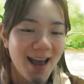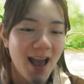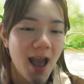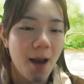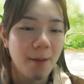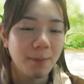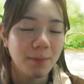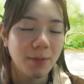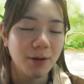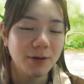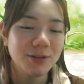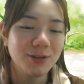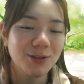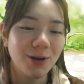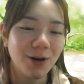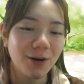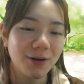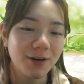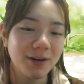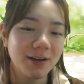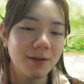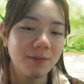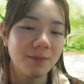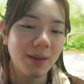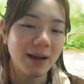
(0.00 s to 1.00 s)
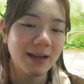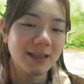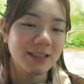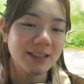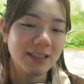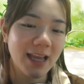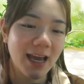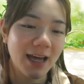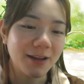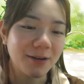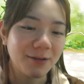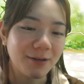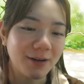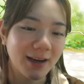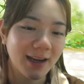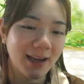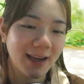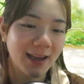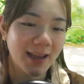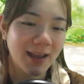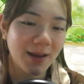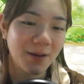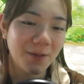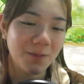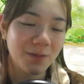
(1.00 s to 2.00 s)
First, garden and mate
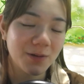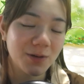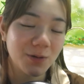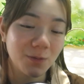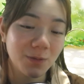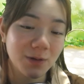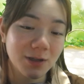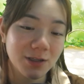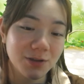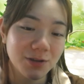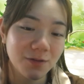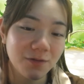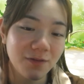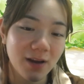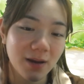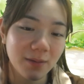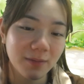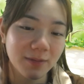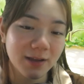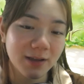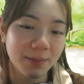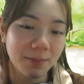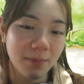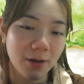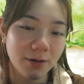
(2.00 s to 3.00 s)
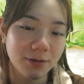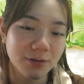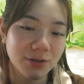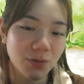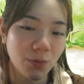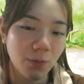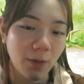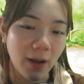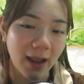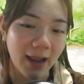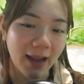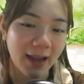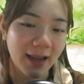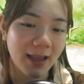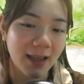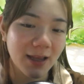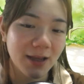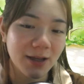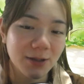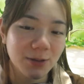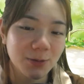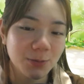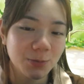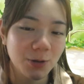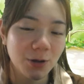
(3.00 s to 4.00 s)
gallery. When a winter family melts away,
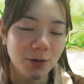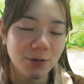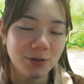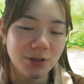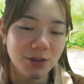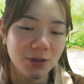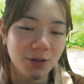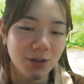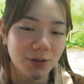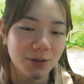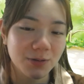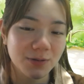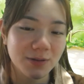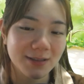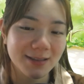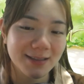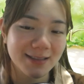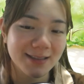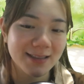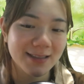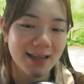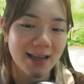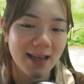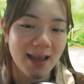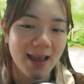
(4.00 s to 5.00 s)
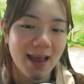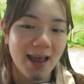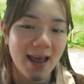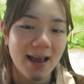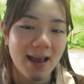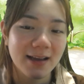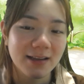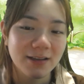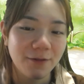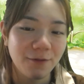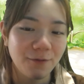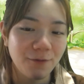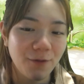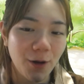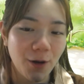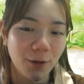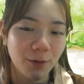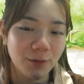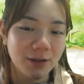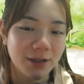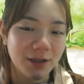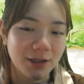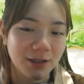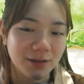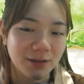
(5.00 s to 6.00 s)
proscues,
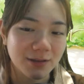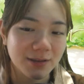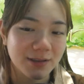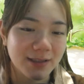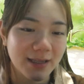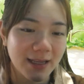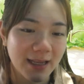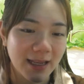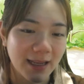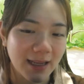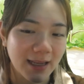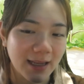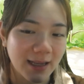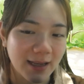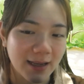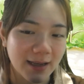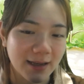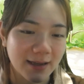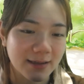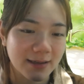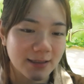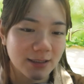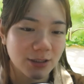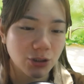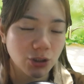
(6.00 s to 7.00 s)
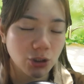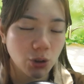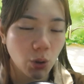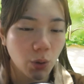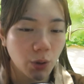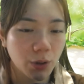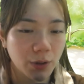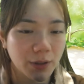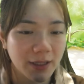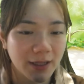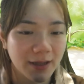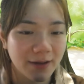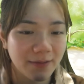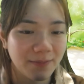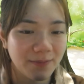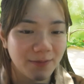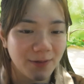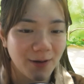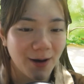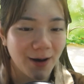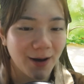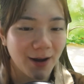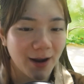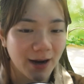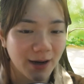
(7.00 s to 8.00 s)
daffodils, and tulip
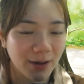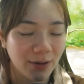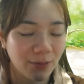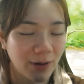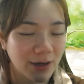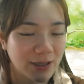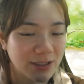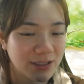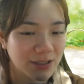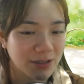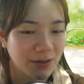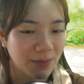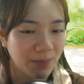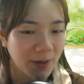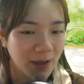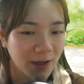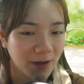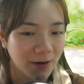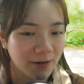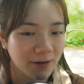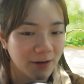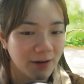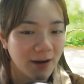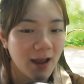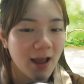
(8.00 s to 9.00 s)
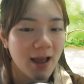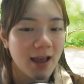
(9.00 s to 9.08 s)
are quick to appear.